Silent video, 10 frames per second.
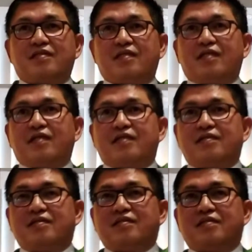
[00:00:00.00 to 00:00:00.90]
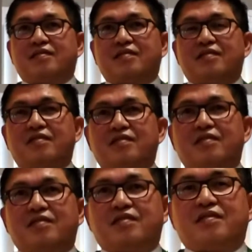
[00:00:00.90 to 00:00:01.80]
And
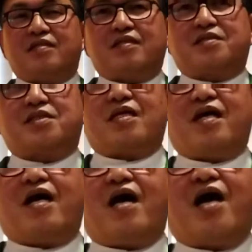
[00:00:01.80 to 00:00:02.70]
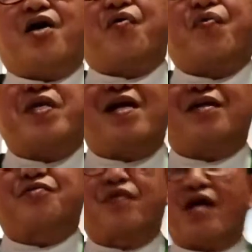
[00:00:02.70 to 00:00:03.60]
it's a
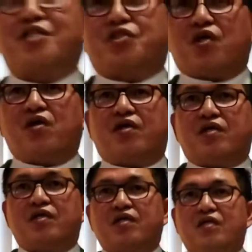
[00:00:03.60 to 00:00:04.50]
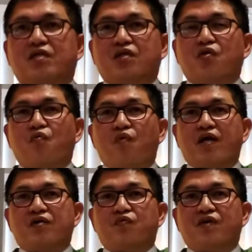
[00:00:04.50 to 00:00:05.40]
real treasure
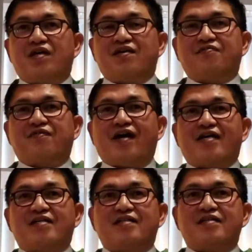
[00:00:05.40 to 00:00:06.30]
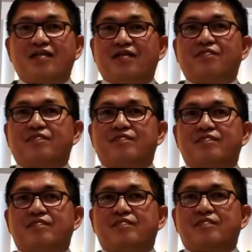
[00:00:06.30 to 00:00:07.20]
when we find him
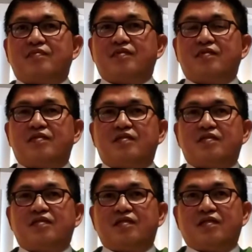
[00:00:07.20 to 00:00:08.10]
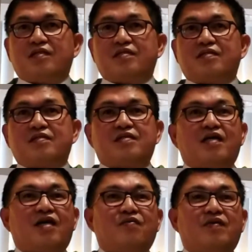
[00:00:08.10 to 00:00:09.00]
in
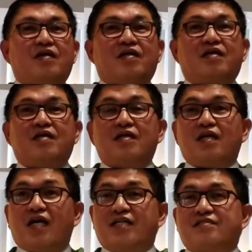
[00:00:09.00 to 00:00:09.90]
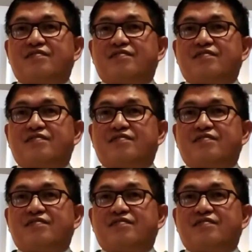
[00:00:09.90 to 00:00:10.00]
our life.